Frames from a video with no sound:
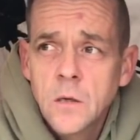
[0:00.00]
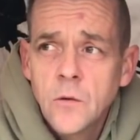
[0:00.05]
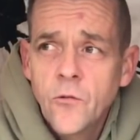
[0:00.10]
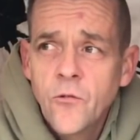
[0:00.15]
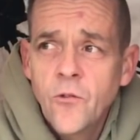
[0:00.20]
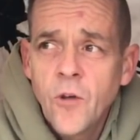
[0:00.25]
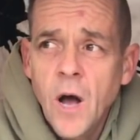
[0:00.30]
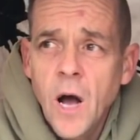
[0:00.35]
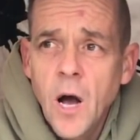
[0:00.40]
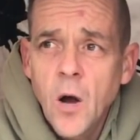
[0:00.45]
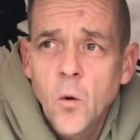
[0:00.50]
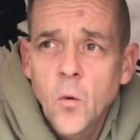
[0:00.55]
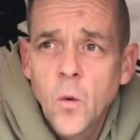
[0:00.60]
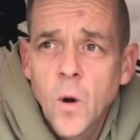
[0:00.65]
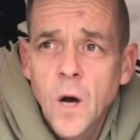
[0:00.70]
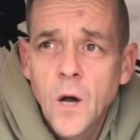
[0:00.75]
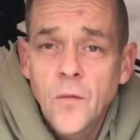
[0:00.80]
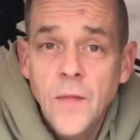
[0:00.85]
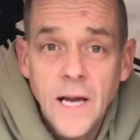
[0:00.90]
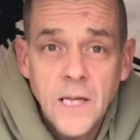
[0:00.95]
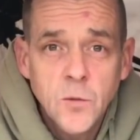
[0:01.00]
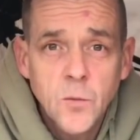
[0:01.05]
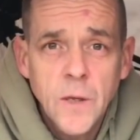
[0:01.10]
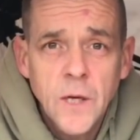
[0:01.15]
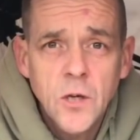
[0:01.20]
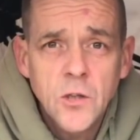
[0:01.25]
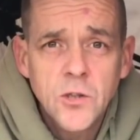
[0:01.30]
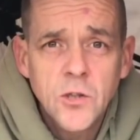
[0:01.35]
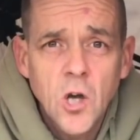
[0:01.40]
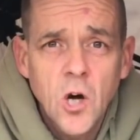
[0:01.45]
So that's
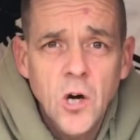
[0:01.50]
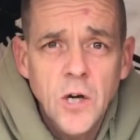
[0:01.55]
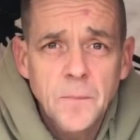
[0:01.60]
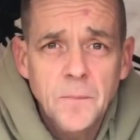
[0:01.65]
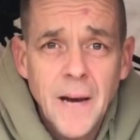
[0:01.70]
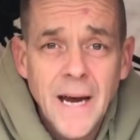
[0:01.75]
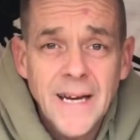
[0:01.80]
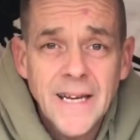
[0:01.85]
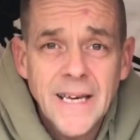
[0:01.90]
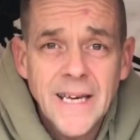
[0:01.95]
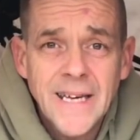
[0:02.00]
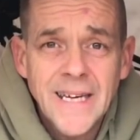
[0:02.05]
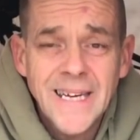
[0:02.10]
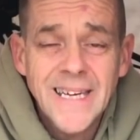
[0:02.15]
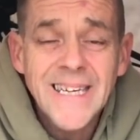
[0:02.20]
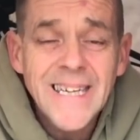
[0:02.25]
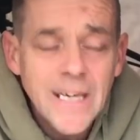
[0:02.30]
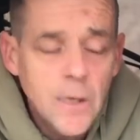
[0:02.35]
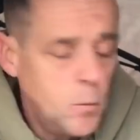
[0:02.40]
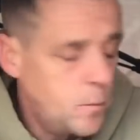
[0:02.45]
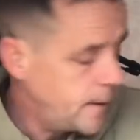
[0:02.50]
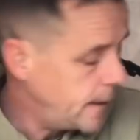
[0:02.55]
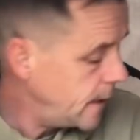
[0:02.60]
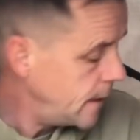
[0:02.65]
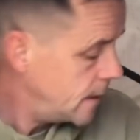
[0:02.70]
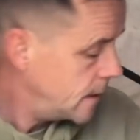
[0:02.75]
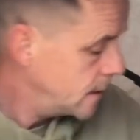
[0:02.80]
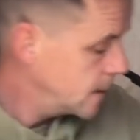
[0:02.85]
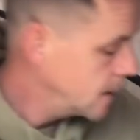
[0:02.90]
when I started panicking a little bit,